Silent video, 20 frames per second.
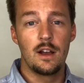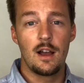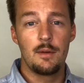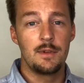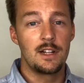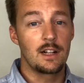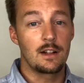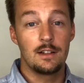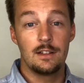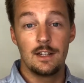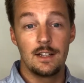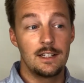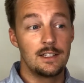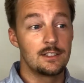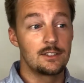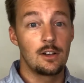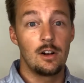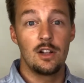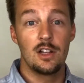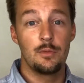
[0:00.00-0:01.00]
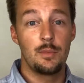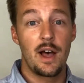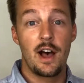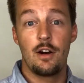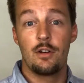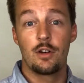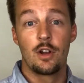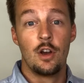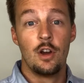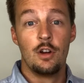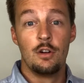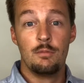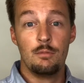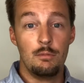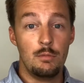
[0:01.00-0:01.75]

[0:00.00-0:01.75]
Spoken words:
I mean, Clay is all about